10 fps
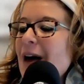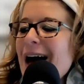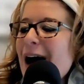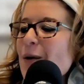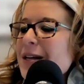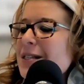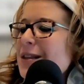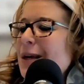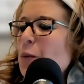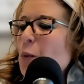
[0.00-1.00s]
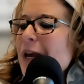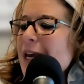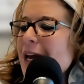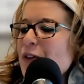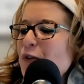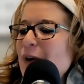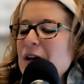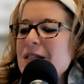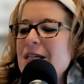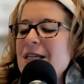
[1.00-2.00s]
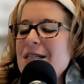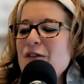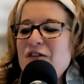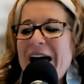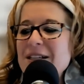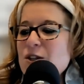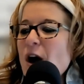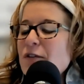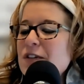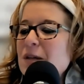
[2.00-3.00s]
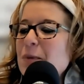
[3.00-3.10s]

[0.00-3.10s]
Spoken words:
"How is it that we and the Pharisees fast often,